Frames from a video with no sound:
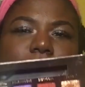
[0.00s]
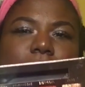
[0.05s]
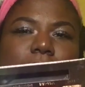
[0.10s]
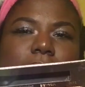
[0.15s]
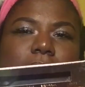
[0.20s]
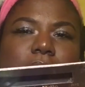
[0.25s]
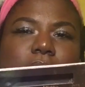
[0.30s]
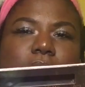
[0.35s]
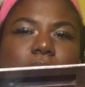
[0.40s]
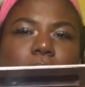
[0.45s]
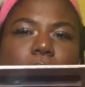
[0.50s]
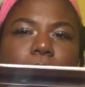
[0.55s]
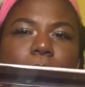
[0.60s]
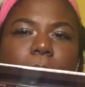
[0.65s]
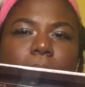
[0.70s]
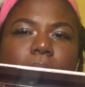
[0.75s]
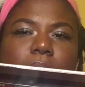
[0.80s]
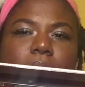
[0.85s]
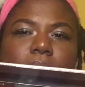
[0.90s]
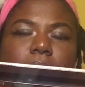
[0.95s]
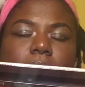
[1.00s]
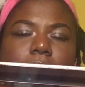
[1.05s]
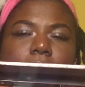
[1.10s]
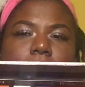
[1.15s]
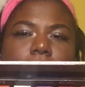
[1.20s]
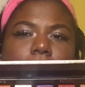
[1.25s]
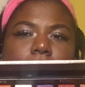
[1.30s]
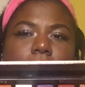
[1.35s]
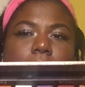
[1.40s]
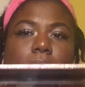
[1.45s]
it so much.
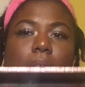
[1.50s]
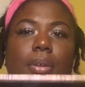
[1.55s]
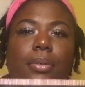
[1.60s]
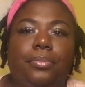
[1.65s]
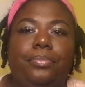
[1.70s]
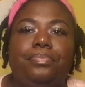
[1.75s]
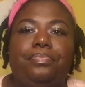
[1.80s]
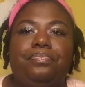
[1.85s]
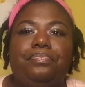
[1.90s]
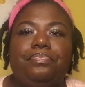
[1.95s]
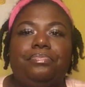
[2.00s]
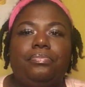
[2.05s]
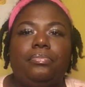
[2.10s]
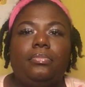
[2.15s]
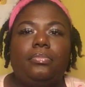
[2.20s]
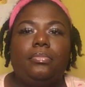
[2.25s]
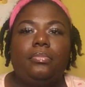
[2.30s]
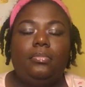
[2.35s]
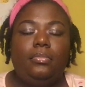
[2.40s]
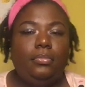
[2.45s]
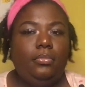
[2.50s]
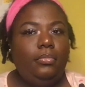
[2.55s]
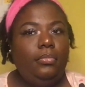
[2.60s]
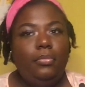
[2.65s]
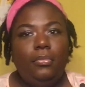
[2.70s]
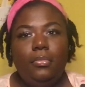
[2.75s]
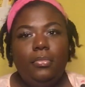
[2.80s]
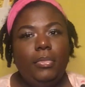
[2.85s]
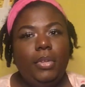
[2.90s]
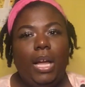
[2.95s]

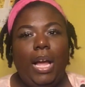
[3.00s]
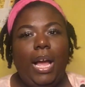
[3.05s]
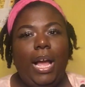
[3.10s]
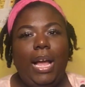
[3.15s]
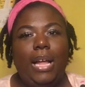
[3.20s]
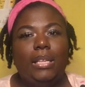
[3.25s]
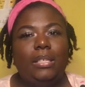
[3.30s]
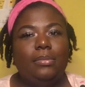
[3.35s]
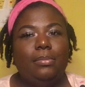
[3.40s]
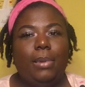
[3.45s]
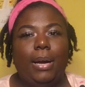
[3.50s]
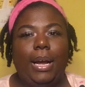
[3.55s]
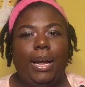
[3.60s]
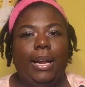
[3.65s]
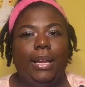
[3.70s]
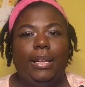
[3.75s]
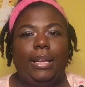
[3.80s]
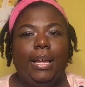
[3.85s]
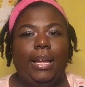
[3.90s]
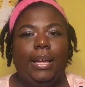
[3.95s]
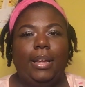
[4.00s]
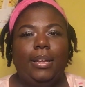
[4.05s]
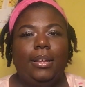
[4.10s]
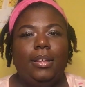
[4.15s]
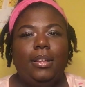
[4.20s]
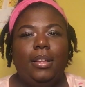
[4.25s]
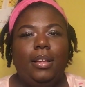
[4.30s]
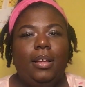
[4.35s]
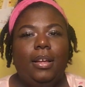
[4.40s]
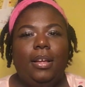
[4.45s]
I had to buy it, like
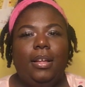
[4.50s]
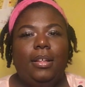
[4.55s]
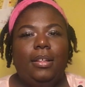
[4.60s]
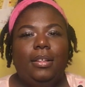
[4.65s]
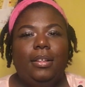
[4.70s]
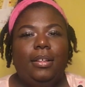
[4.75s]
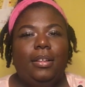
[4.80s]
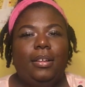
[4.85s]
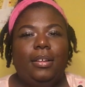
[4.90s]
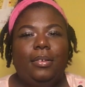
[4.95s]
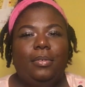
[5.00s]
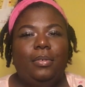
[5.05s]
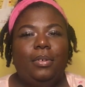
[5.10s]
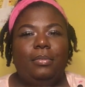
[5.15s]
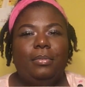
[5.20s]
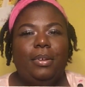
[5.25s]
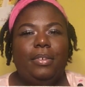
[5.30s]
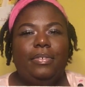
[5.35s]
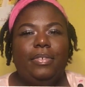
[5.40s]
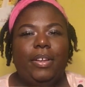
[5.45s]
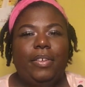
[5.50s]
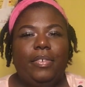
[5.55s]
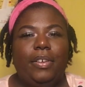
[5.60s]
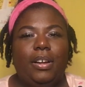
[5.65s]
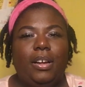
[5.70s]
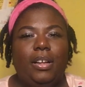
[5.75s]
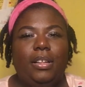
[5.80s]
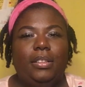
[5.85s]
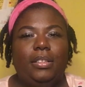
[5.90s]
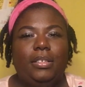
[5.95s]
one of my favorite
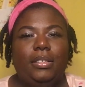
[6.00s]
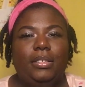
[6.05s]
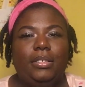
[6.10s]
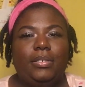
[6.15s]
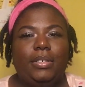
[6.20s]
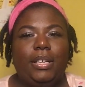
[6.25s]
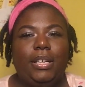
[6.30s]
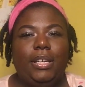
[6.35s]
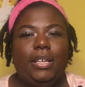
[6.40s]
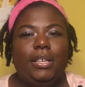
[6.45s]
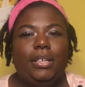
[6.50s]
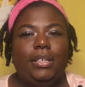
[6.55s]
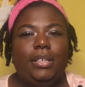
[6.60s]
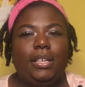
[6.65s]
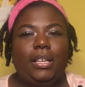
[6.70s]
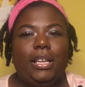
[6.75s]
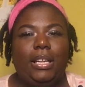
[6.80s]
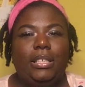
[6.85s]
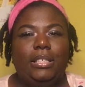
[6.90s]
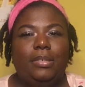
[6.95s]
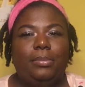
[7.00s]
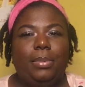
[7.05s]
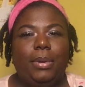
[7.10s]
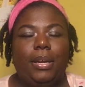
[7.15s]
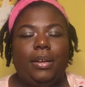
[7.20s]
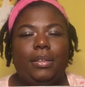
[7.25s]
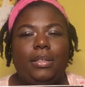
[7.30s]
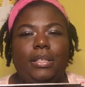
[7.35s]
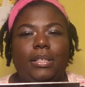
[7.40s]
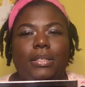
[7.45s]
colors right here. I like to
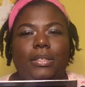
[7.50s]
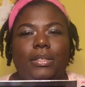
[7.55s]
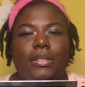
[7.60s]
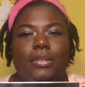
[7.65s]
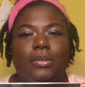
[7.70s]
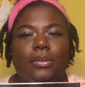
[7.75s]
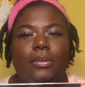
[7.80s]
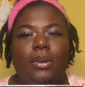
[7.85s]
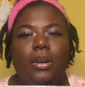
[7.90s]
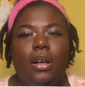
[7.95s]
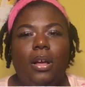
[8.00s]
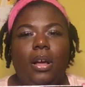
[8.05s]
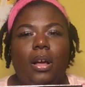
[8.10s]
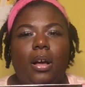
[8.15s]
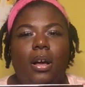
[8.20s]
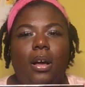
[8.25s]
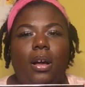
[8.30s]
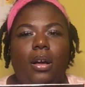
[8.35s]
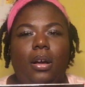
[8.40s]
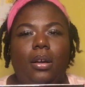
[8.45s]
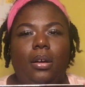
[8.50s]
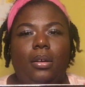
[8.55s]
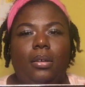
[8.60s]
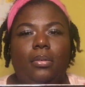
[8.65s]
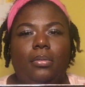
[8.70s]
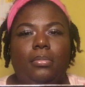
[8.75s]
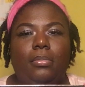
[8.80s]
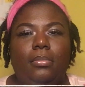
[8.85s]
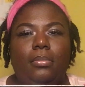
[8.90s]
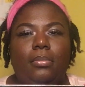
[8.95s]
pair these two,
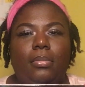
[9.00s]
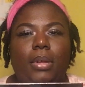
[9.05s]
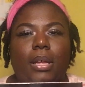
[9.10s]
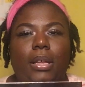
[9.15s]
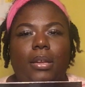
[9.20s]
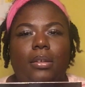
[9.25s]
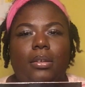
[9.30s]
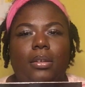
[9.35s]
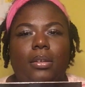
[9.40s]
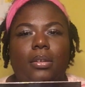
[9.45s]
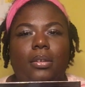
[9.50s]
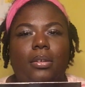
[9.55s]
and